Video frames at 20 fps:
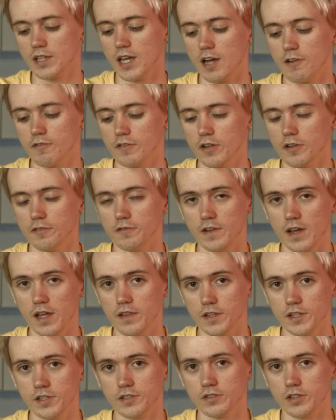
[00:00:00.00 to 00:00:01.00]
have a
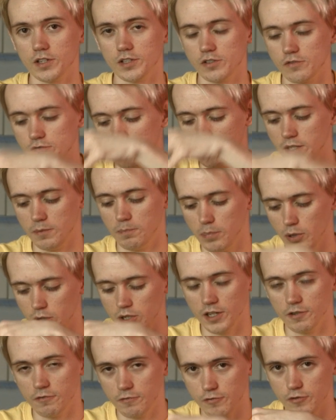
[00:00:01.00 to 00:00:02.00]
fan this side to really
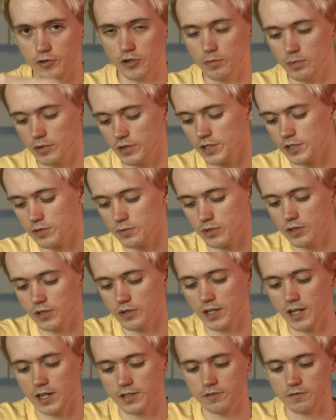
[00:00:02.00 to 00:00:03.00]
pull it through, but this one
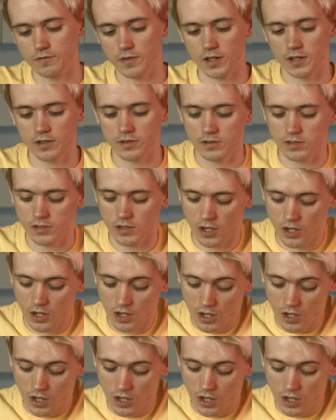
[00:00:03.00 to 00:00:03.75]
only has fans